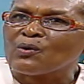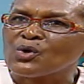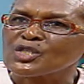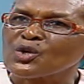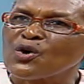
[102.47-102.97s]

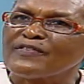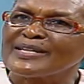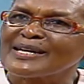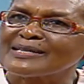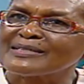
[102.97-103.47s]
what
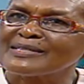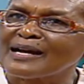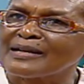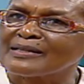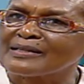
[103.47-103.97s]
COVID has
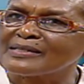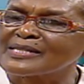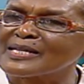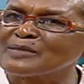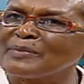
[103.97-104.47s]
done, it
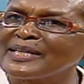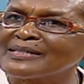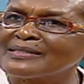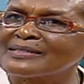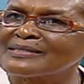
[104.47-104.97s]
has
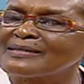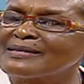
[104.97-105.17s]
made us